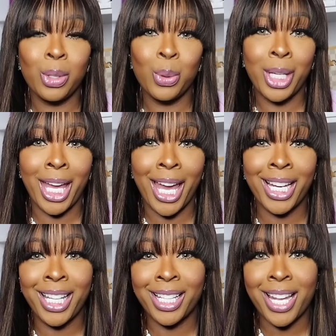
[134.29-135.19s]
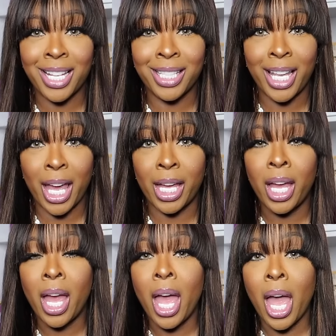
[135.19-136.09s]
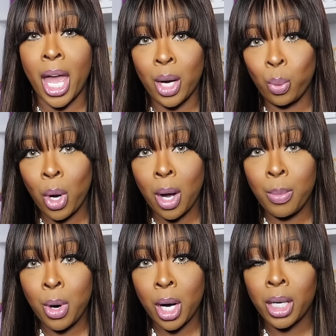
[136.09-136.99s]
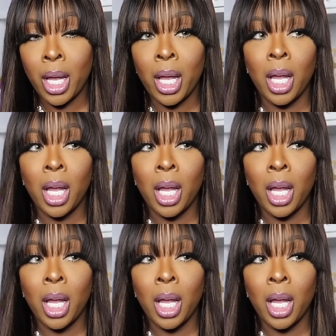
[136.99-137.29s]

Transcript: You can get Dossier at Walmart,